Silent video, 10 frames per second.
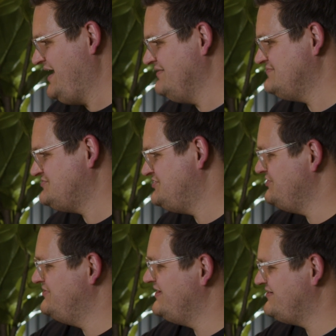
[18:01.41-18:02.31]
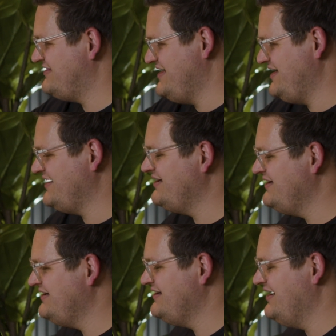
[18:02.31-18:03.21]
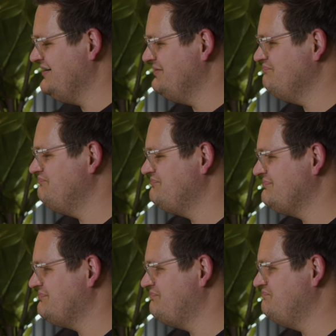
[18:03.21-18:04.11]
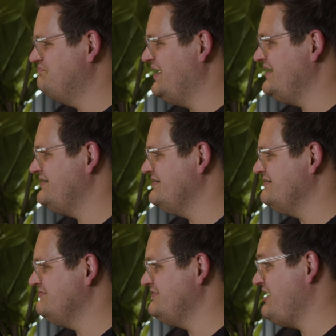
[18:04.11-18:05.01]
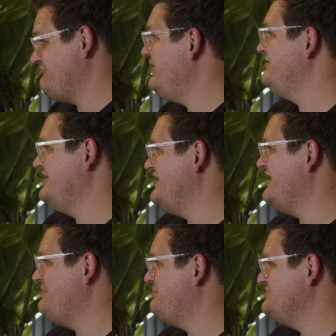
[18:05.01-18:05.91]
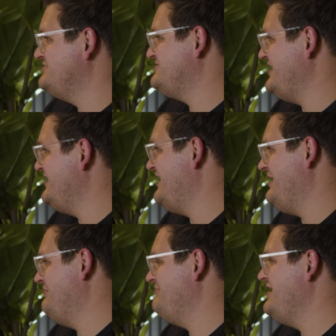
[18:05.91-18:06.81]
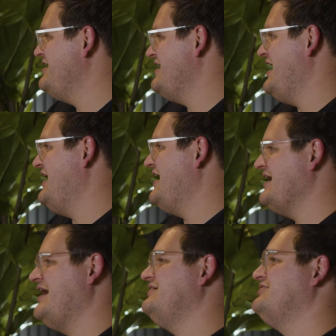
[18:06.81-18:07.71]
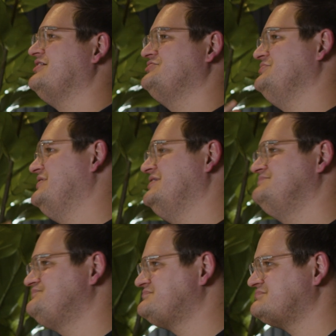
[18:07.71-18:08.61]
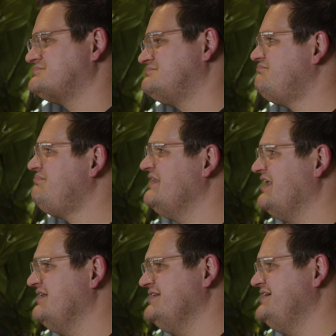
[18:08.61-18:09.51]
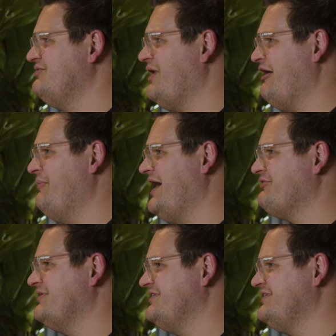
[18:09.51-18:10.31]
you can do this thing. But yeah, frankly, a lot of people just say, yeah, I talked to a lead a while